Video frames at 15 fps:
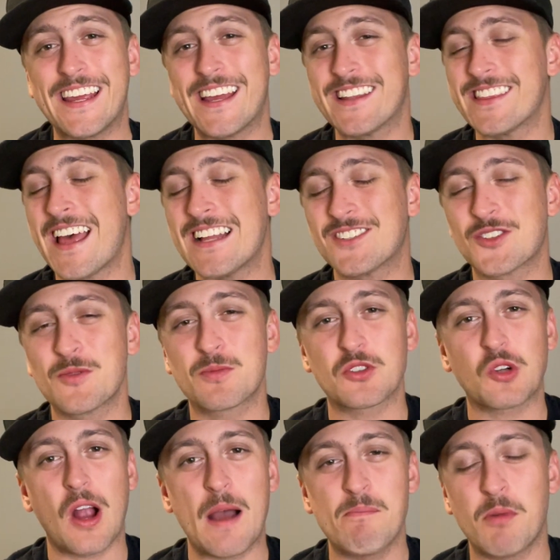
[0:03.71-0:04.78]
Hit that
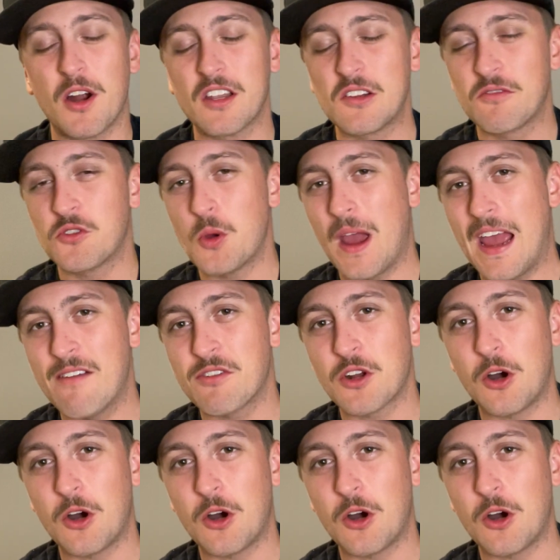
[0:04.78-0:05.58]
subscribe button if you haven't